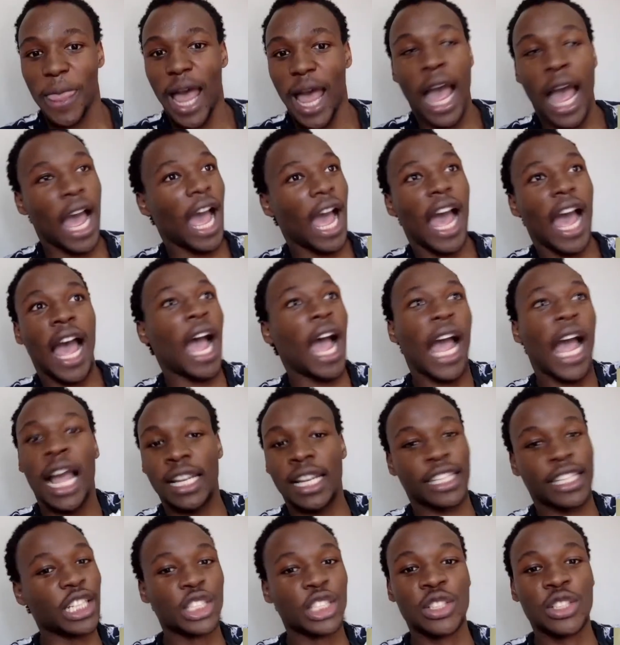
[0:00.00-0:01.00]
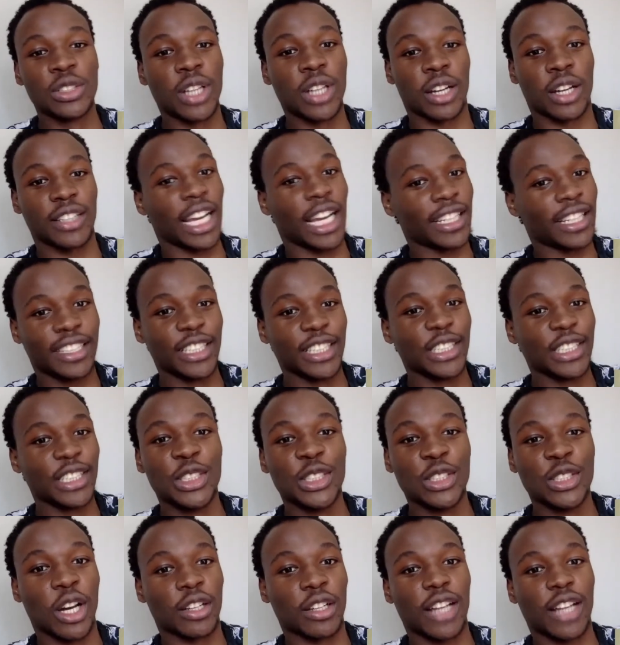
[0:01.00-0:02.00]
I kid you not.
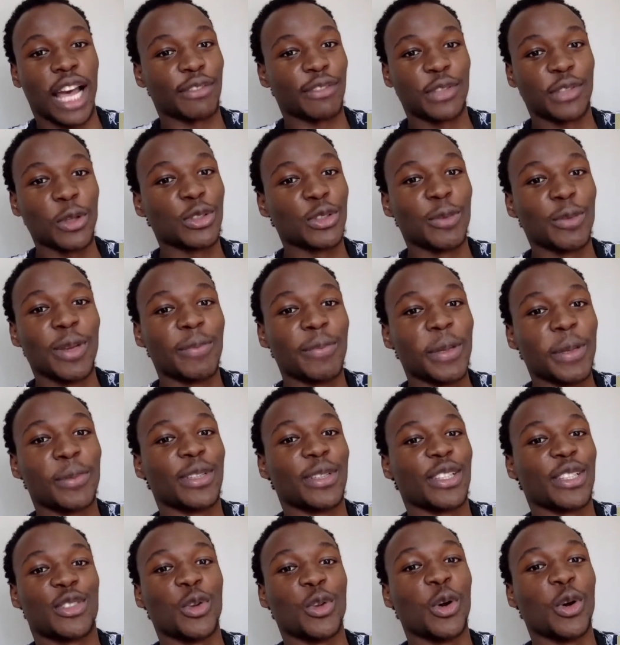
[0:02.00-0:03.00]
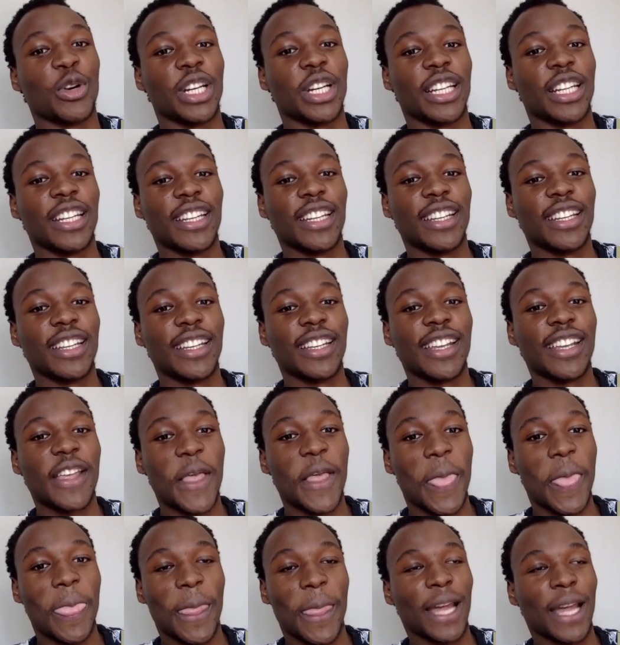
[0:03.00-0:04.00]
I've told so many people this story.
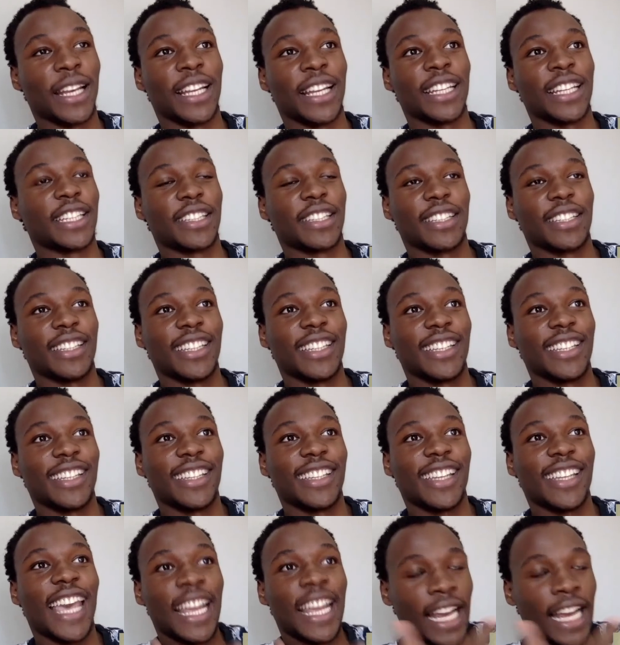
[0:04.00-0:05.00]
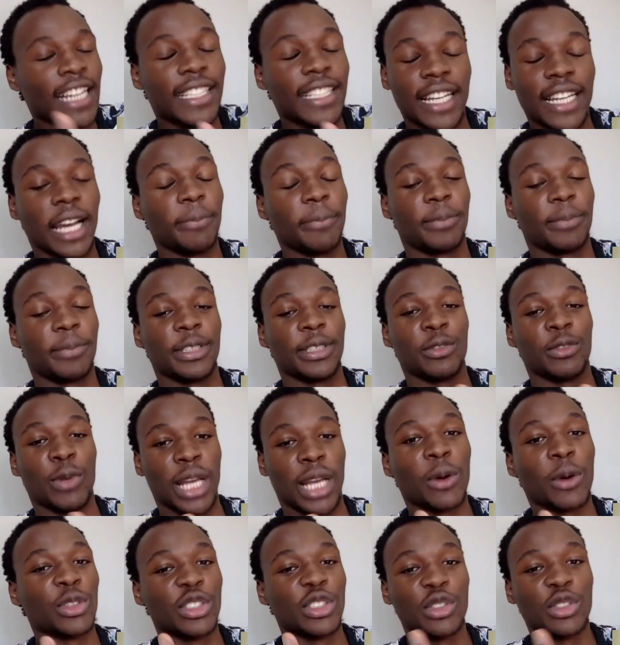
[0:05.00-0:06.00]
And like, it actually happened when I
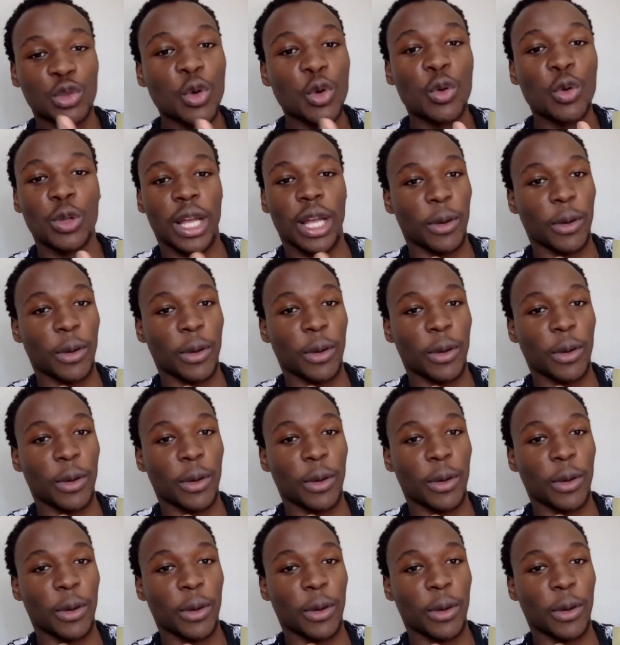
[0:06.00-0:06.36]
was in school.